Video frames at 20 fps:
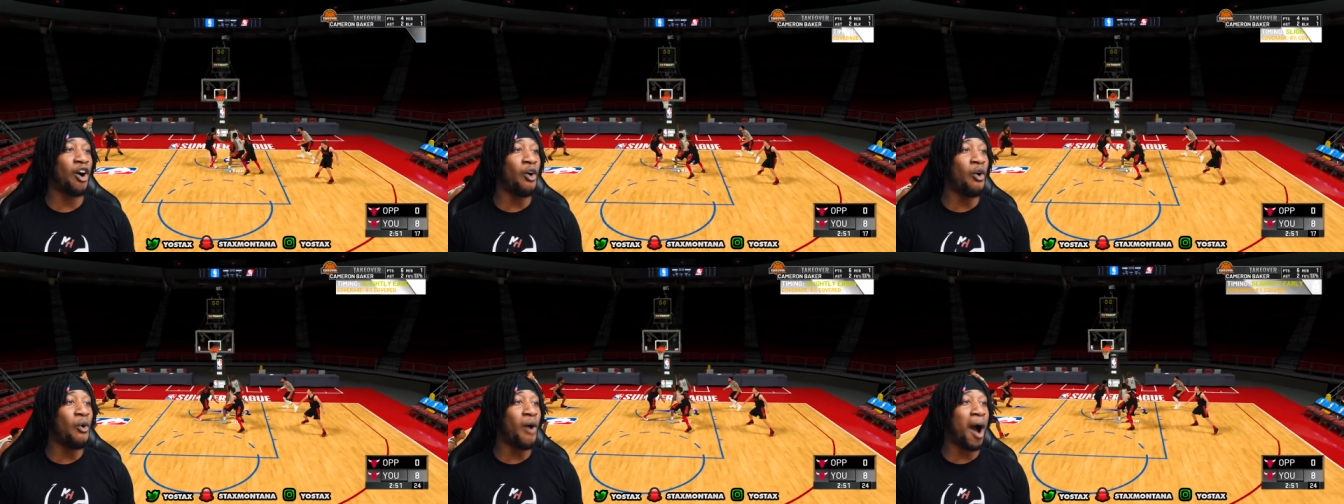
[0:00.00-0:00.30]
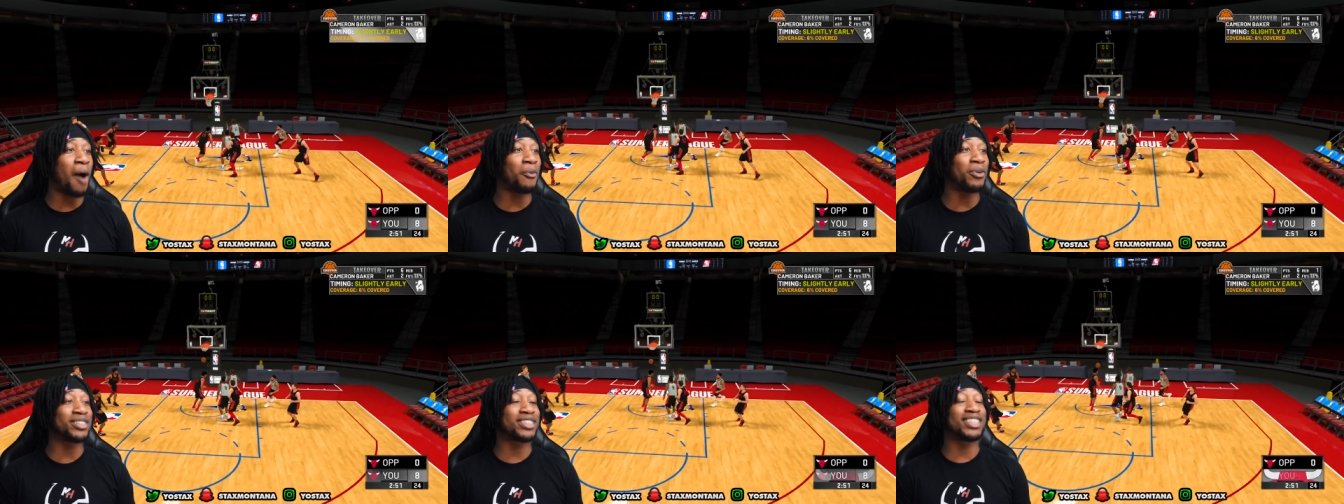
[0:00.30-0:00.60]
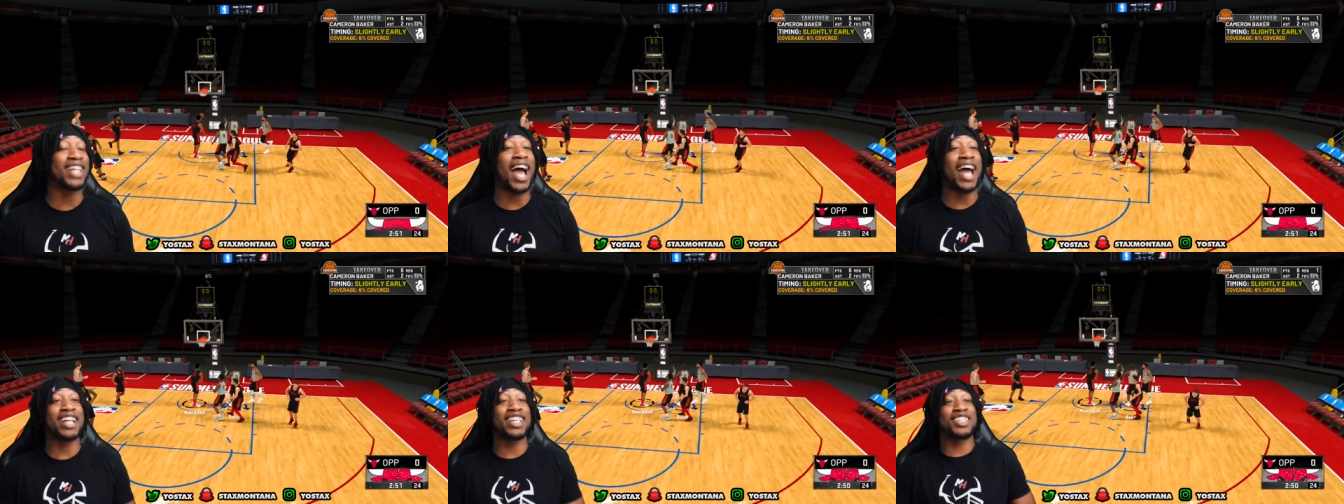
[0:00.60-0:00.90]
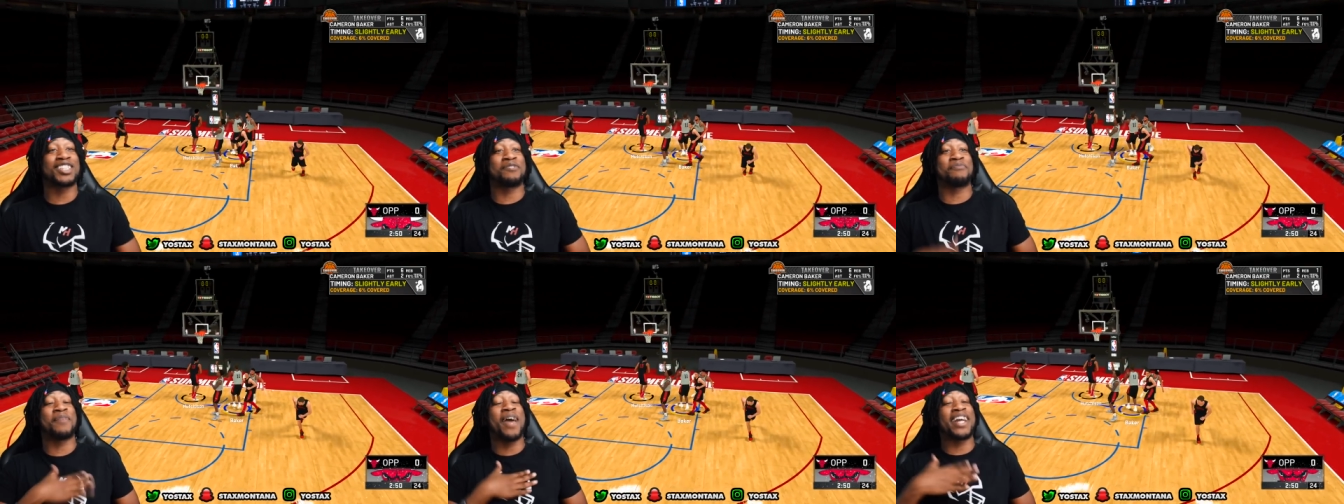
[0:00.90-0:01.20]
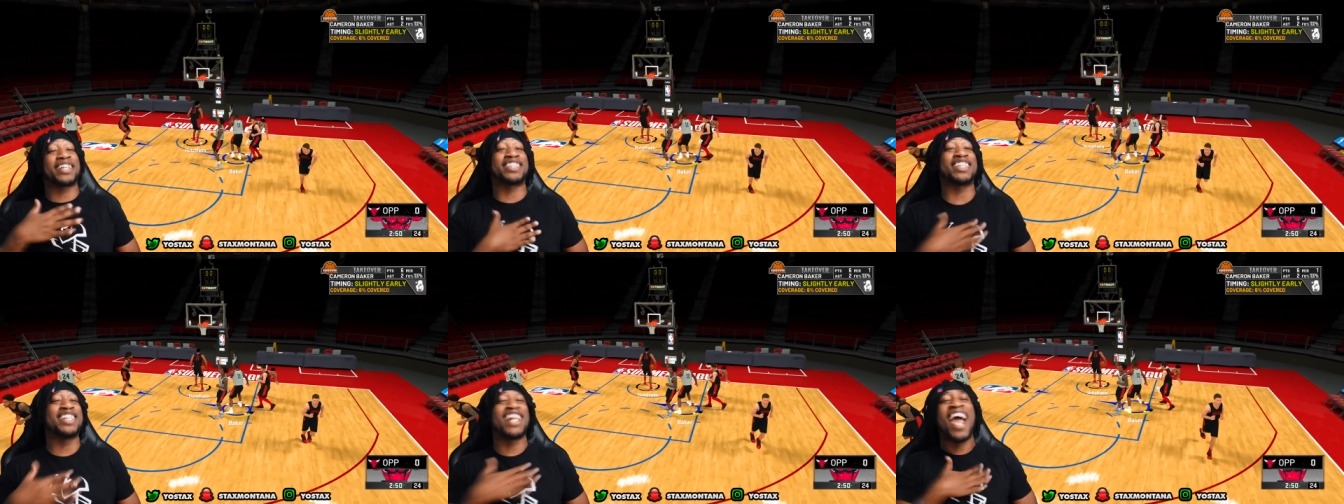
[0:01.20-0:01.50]
Oh, I was not
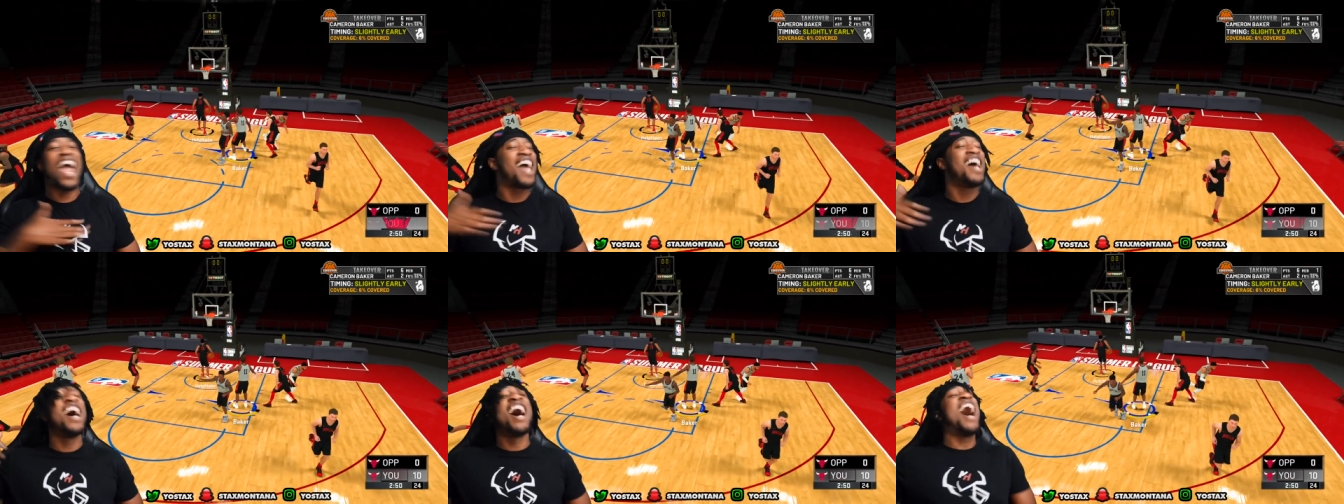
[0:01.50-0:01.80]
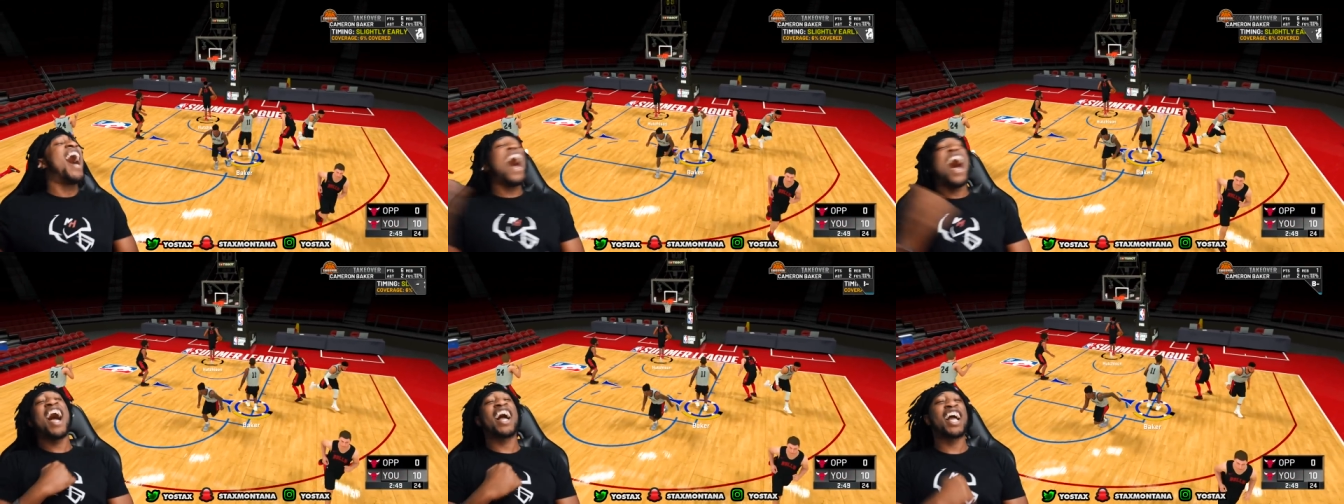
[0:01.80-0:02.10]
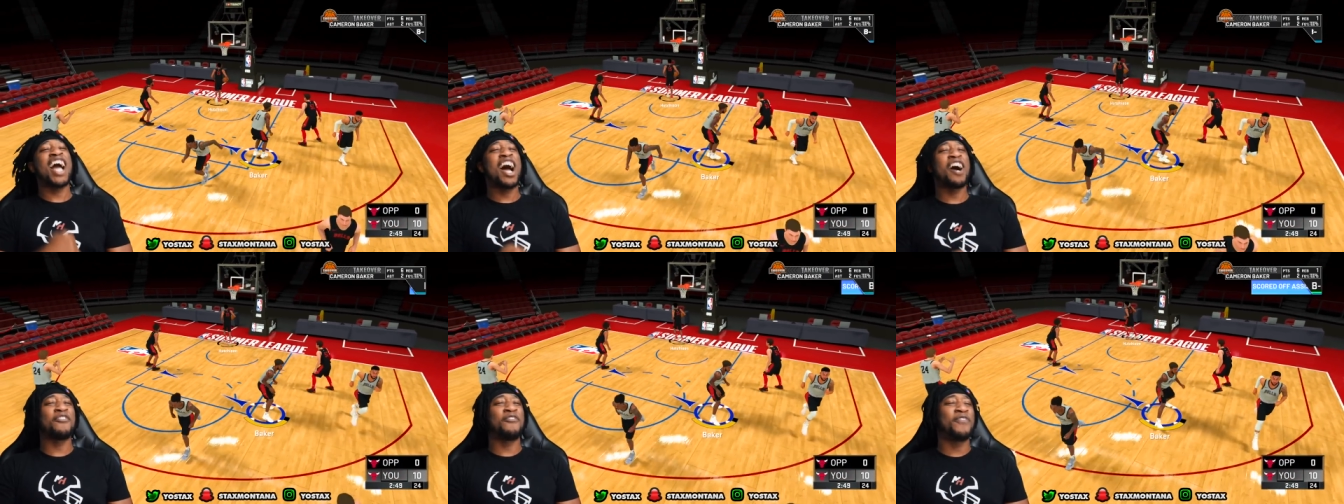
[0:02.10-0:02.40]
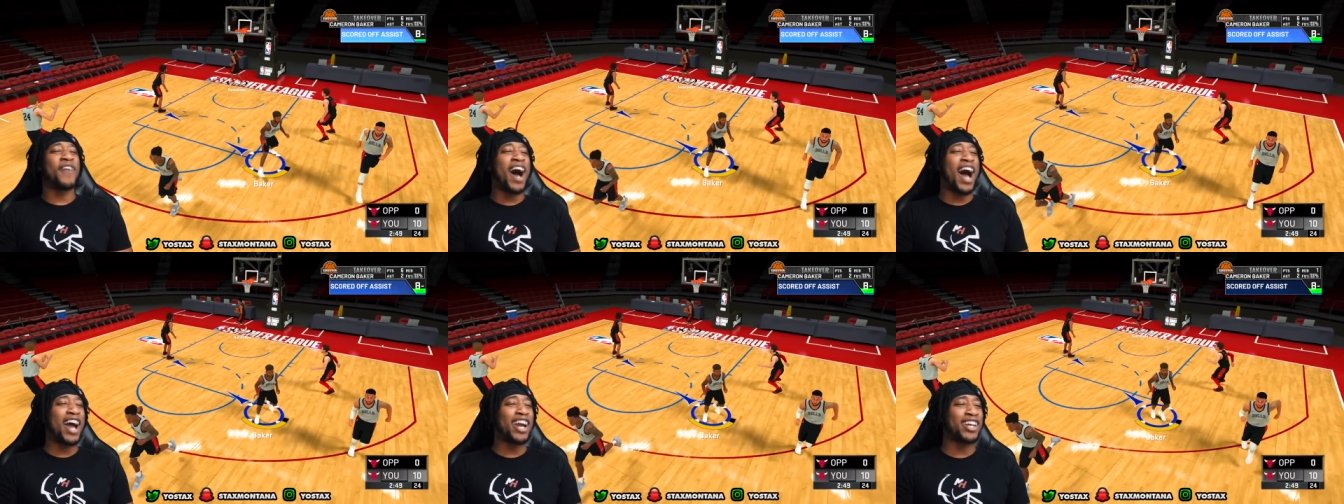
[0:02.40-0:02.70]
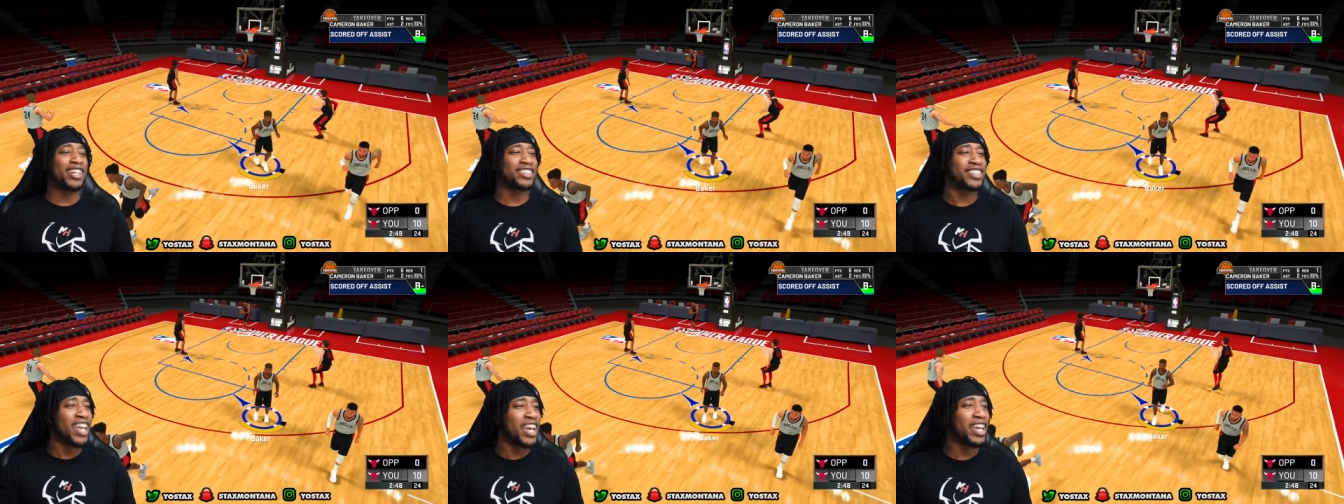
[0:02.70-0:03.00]
expecting that. I got
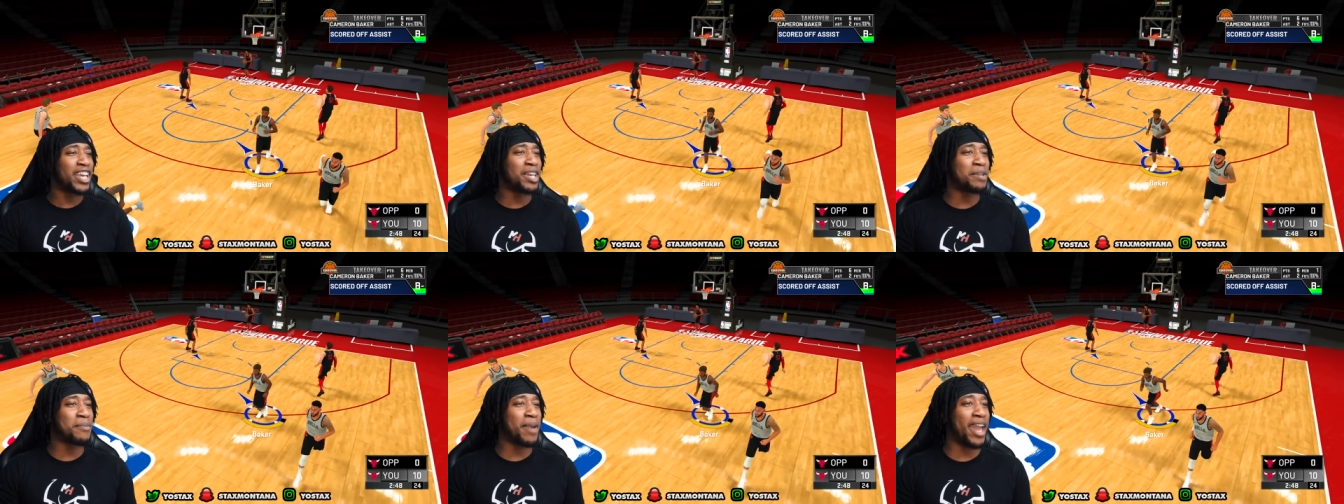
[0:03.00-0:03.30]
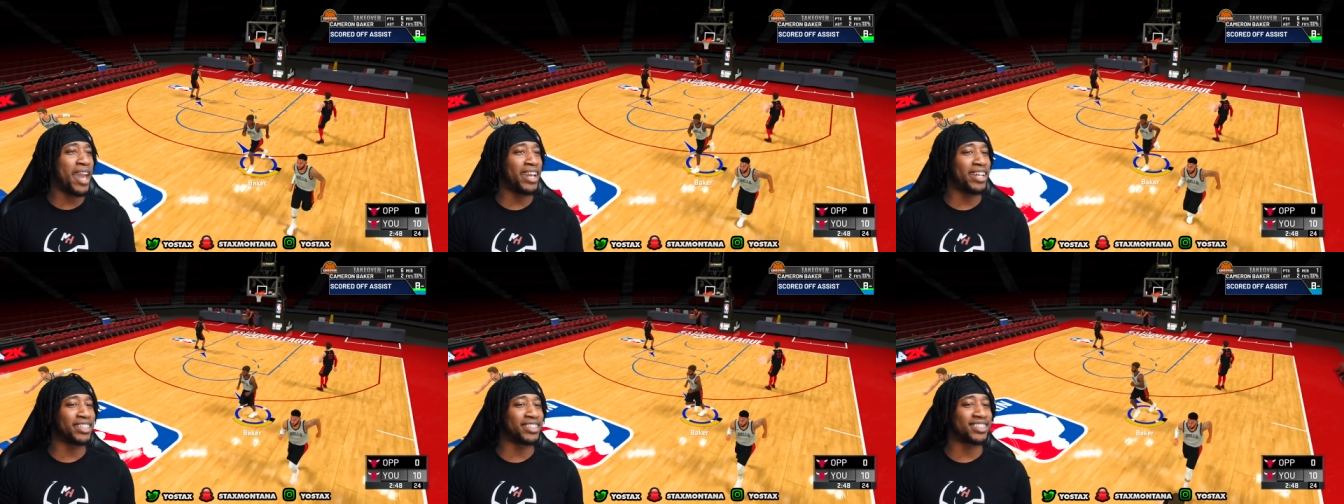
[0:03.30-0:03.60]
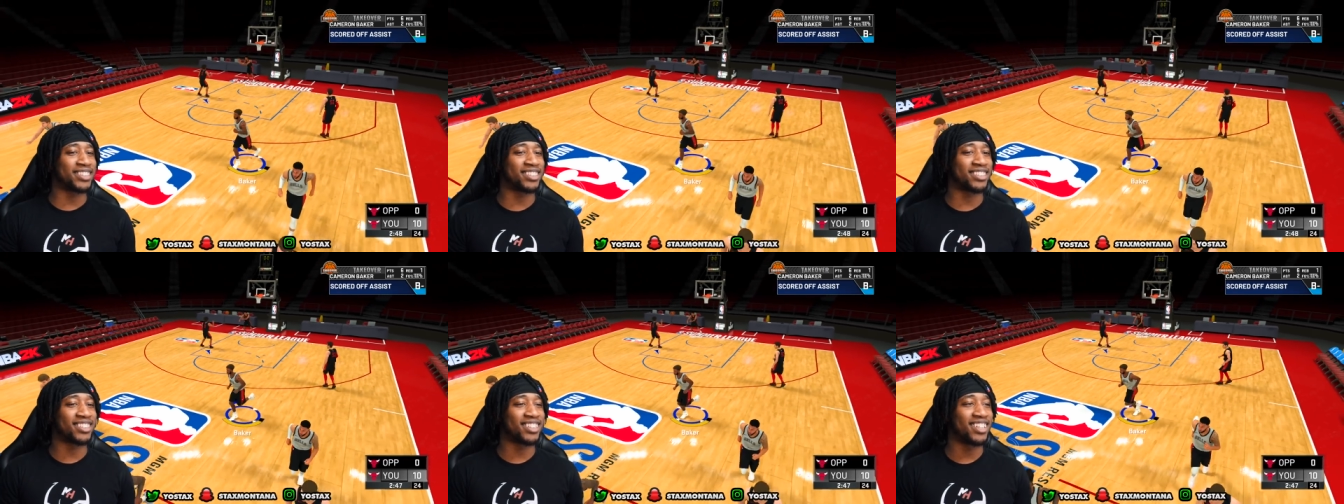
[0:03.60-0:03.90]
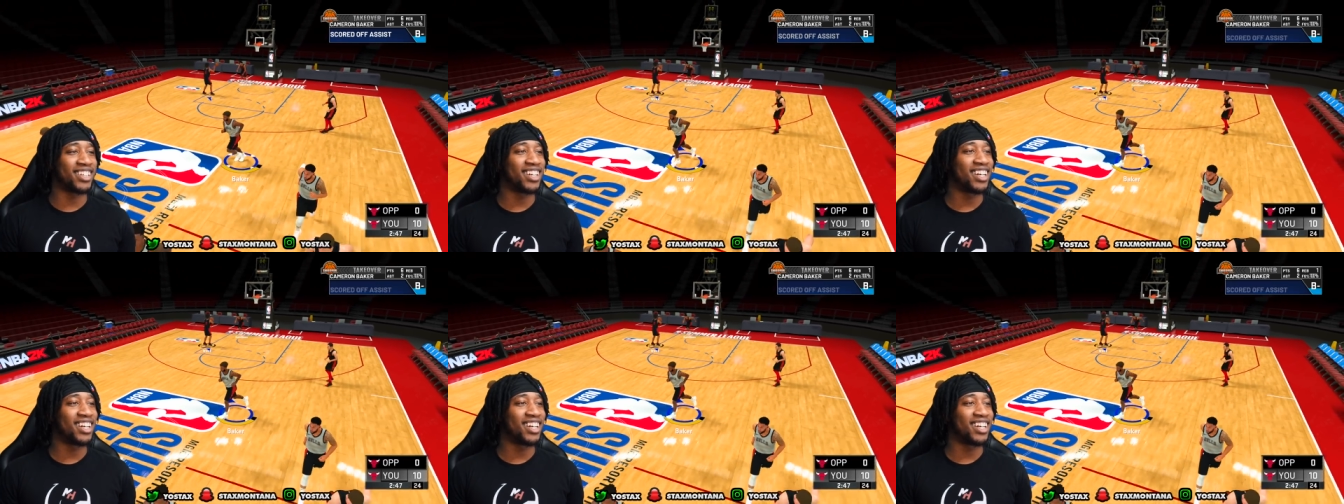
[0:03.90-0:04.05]
fired teammates.